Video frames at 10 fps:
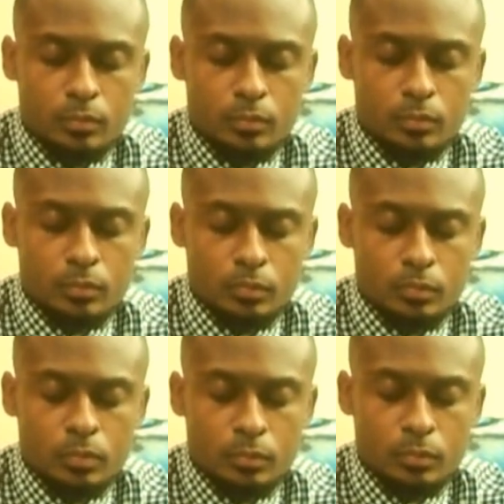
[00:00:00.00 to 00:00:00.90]

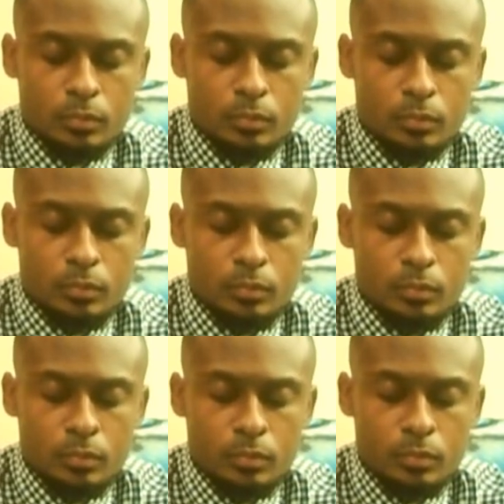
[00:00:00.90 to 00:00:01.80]

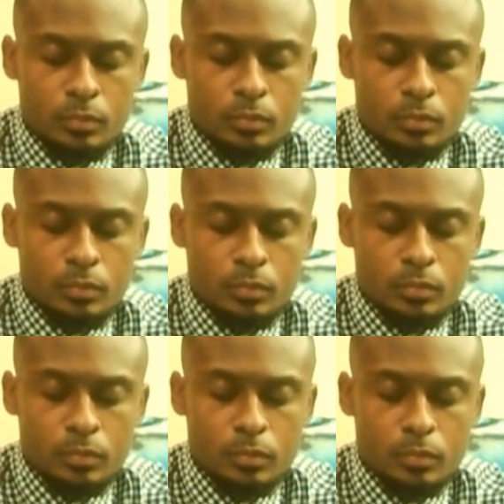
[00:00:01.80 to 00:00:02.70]

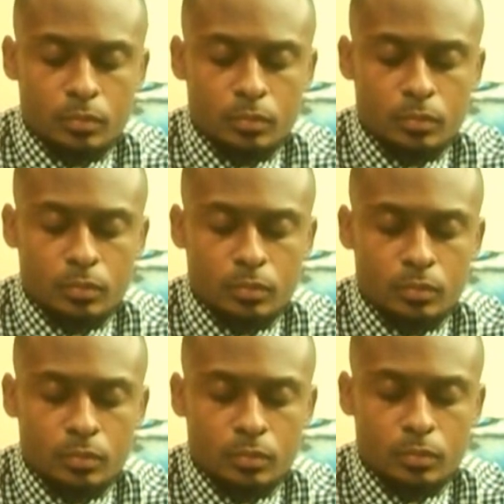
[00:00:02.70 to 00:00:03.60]

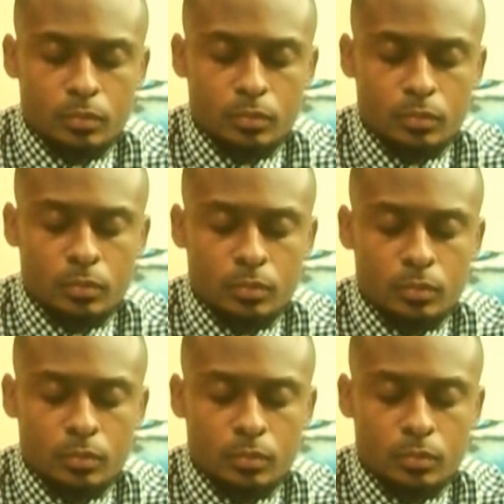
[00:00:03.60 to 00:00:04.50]

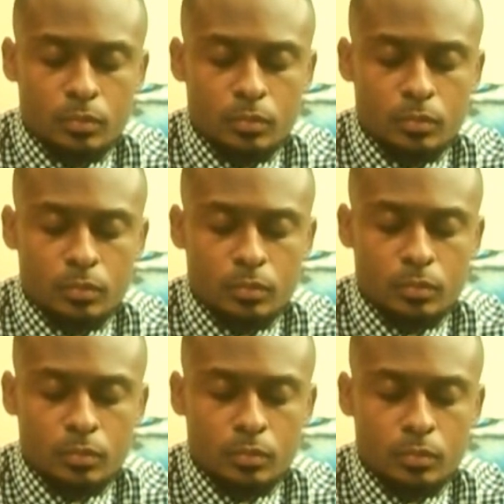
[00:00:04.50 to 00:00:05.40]

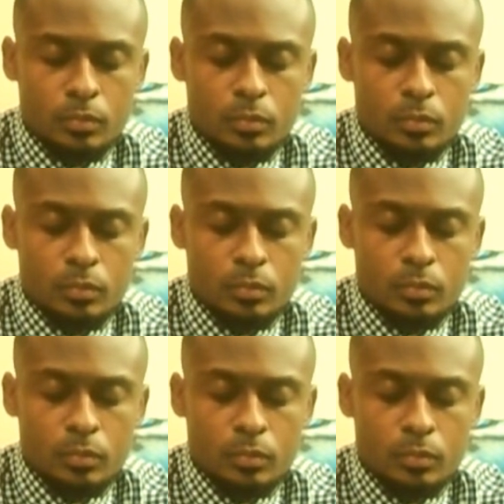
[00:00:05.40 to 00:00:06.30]

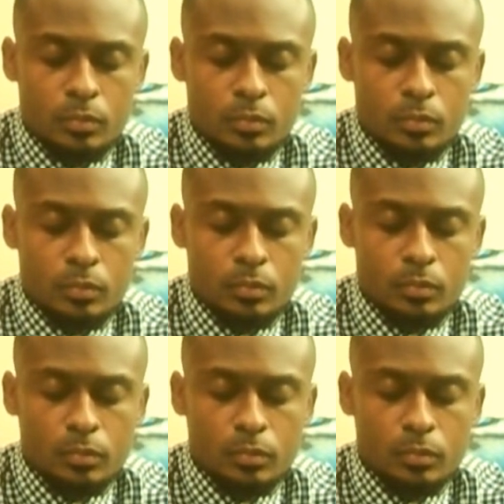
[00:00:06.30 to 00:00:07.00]
(silent)